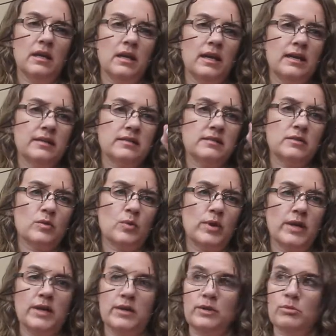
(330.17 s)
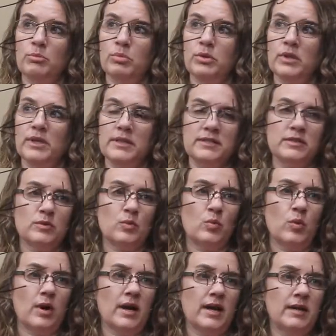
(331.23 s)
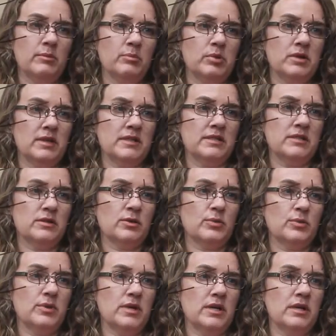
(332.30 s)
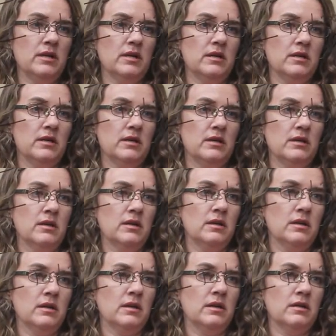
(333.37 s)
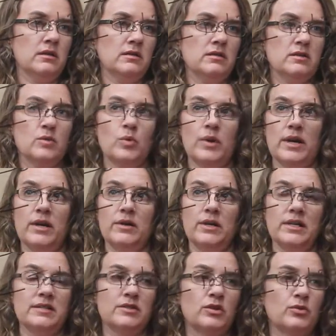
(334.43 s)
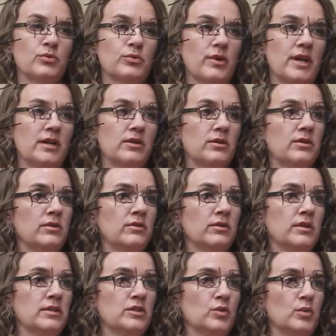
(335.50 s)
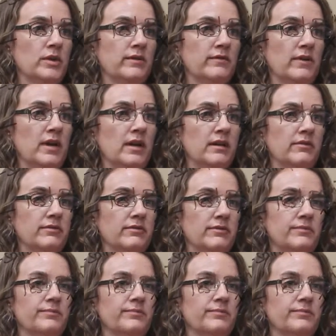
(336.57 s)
x squared plus y plus 3 squared is greater than 25.